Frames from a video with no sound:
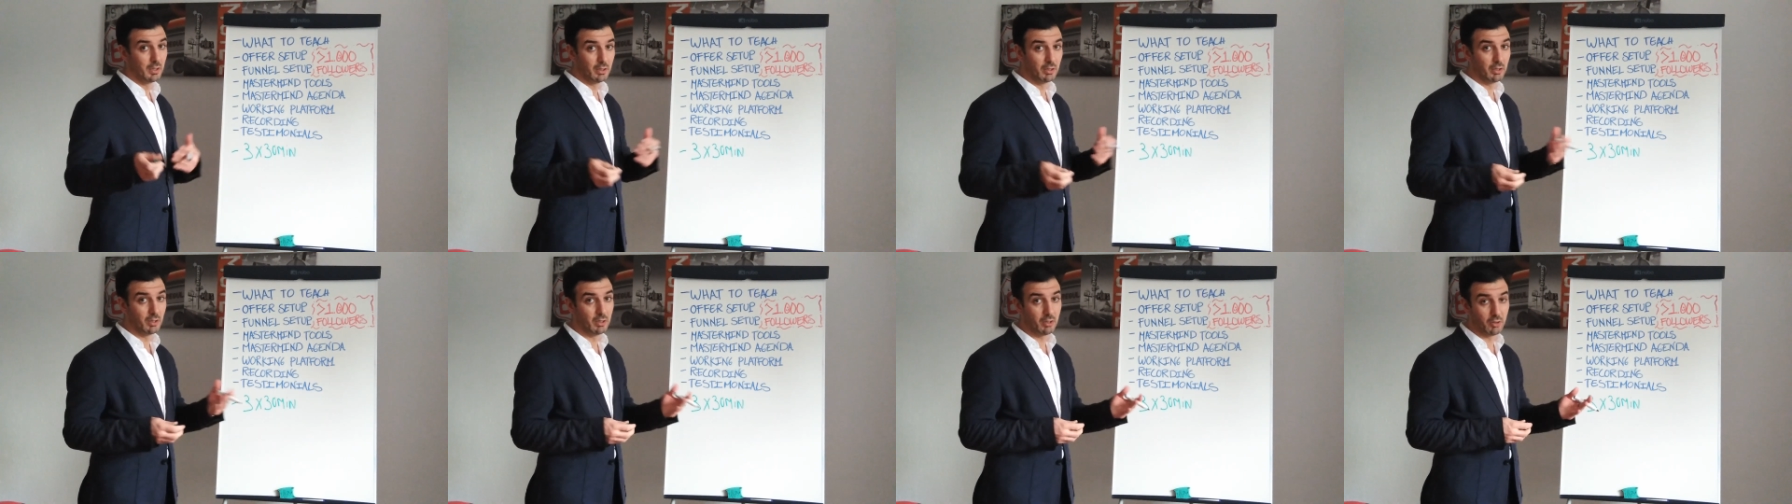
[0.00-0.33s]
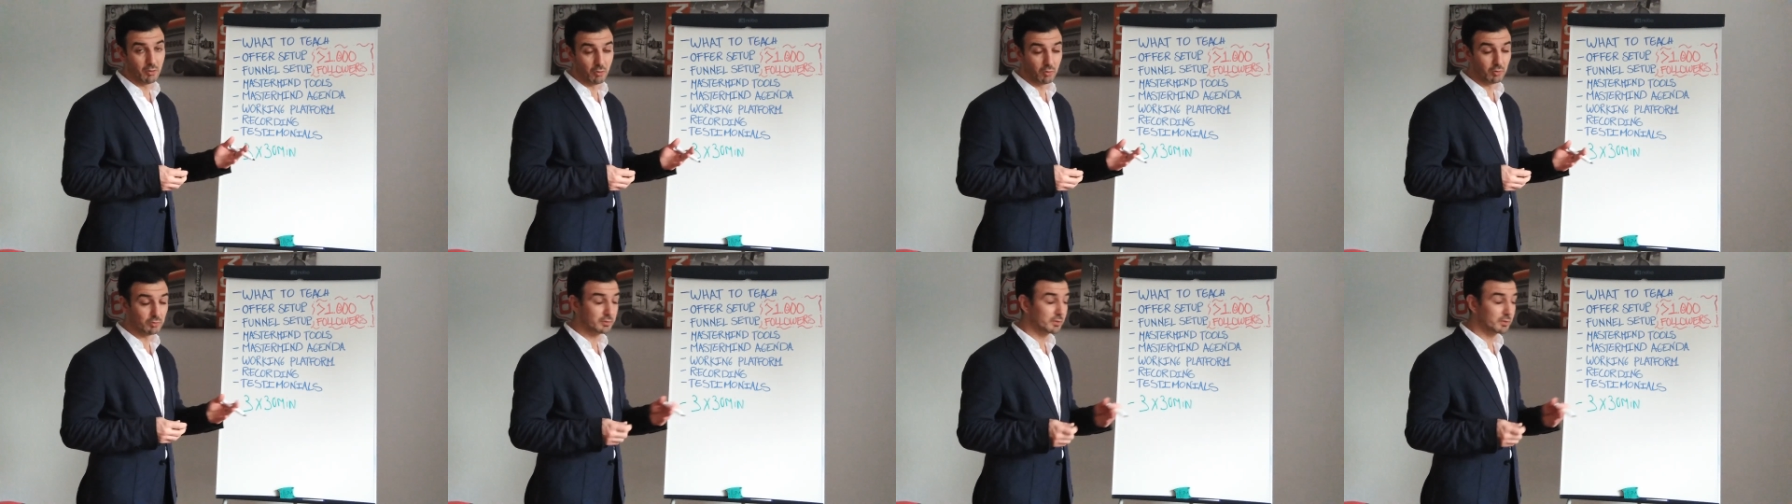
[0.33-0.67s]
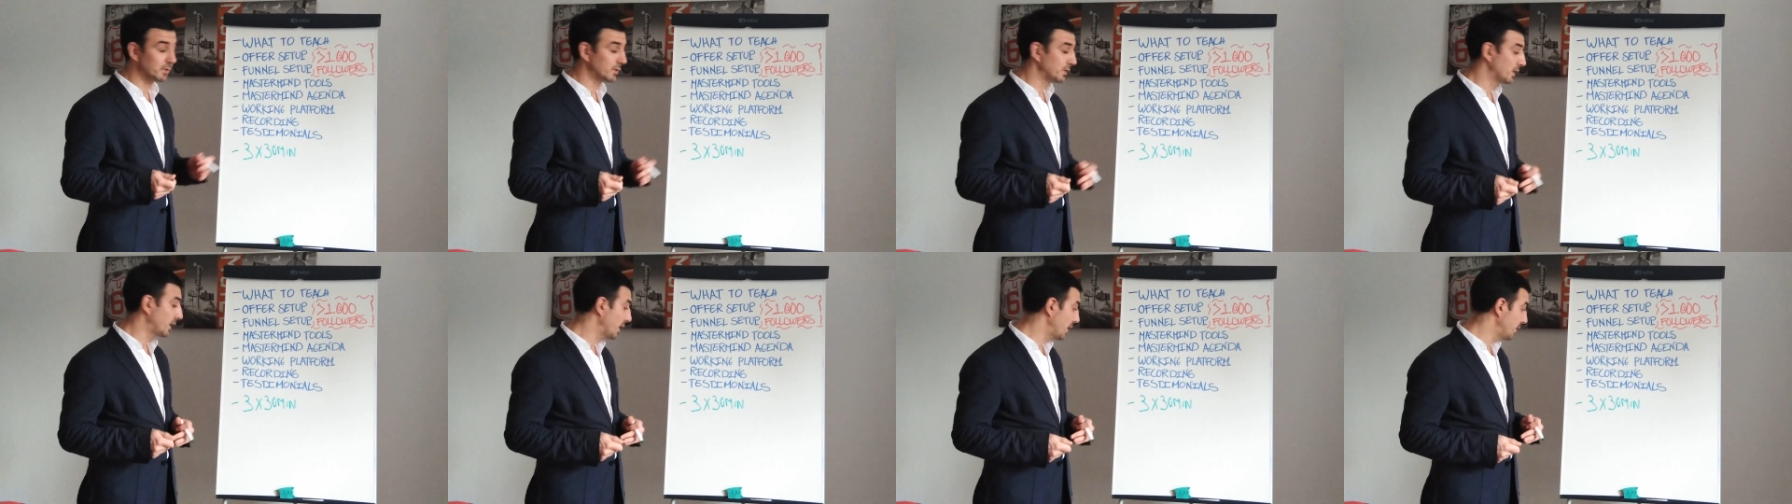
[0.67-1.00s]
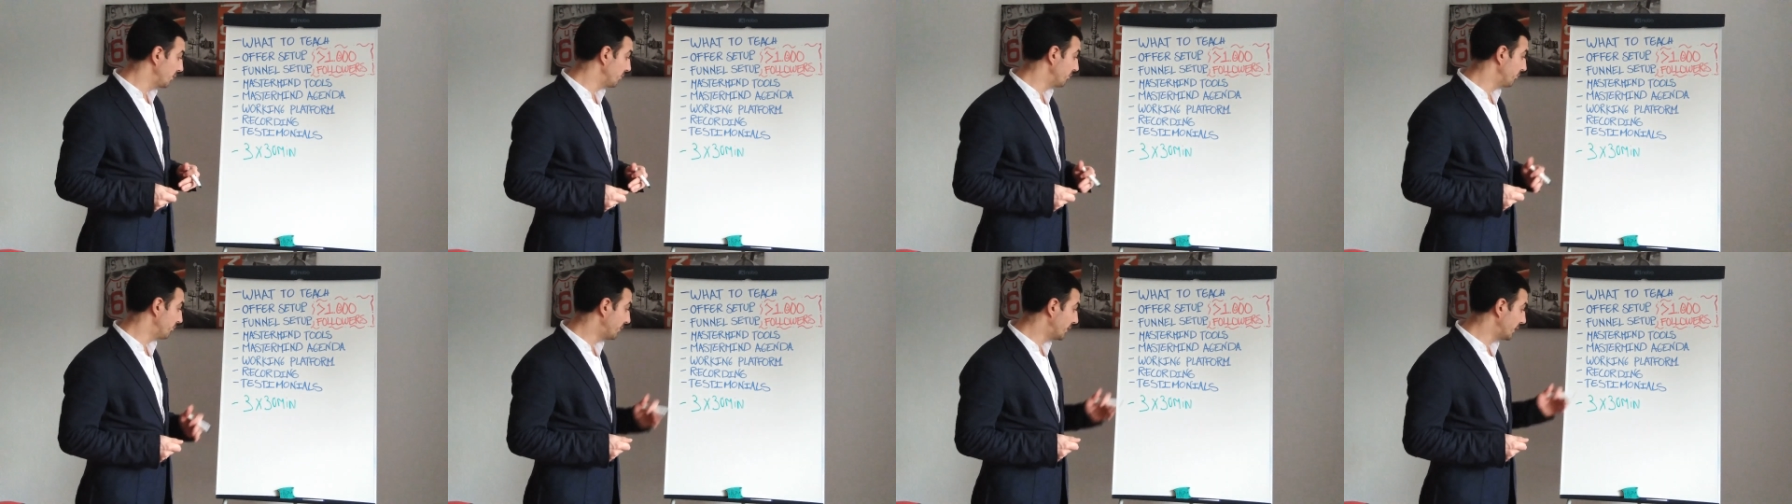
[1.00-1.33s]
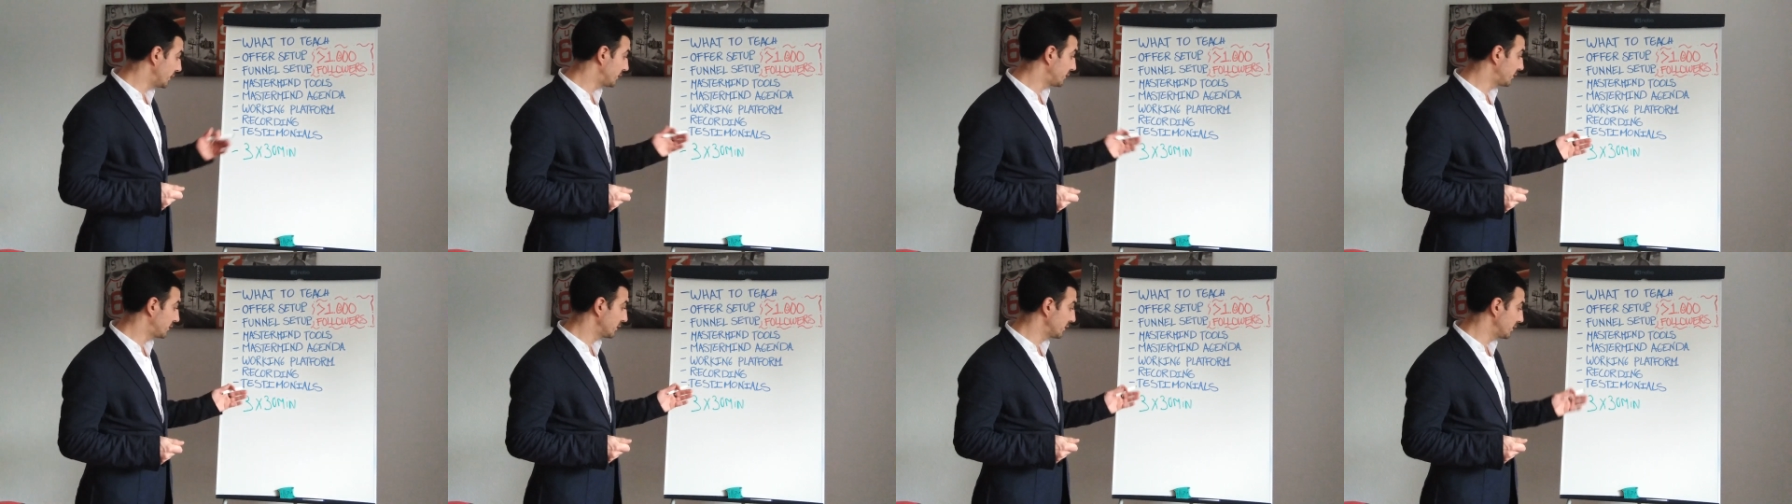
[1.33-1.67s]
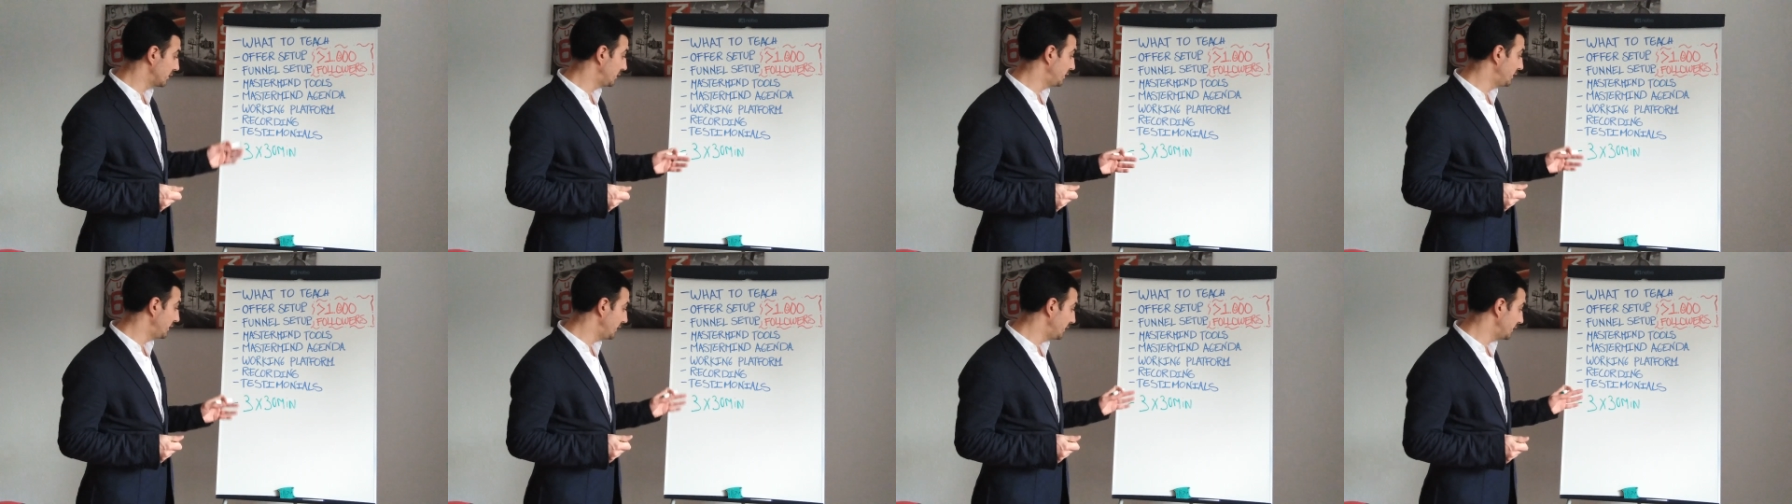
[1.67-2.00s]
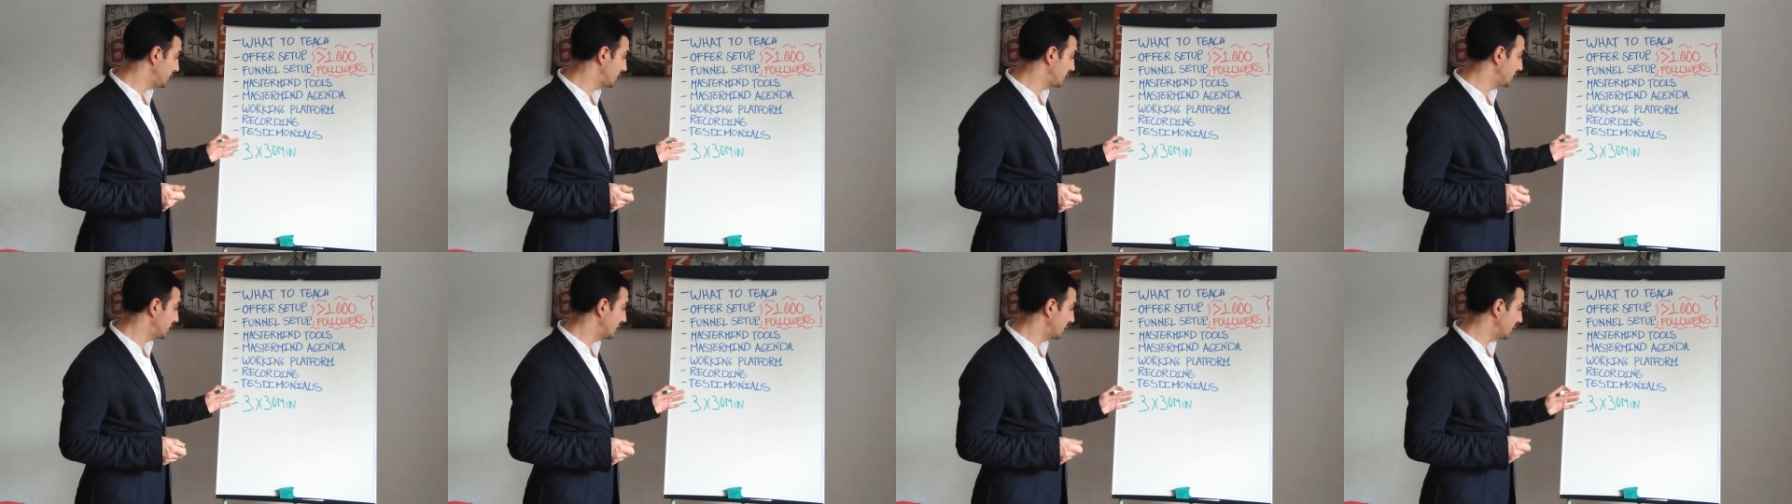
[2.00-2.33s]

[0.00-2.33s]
all the time, but these